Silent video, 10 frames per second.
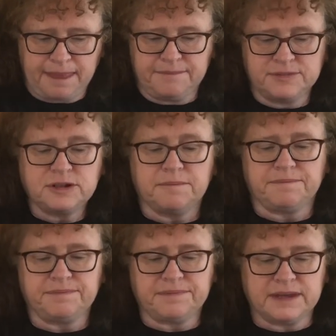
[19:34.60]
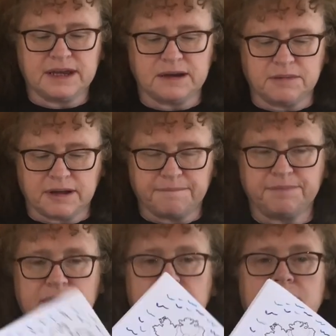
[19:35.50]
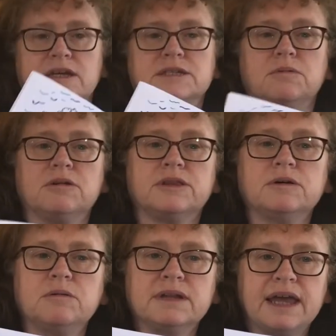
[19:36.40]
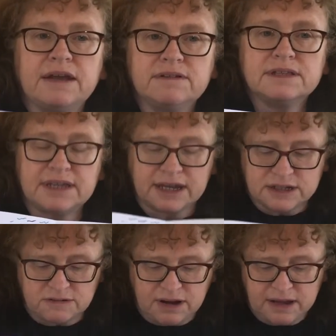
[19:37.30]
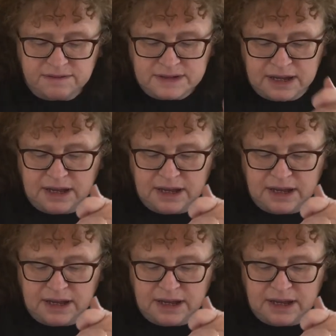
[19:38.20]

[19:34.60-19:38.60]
So here we go. So although when Henry II arrived,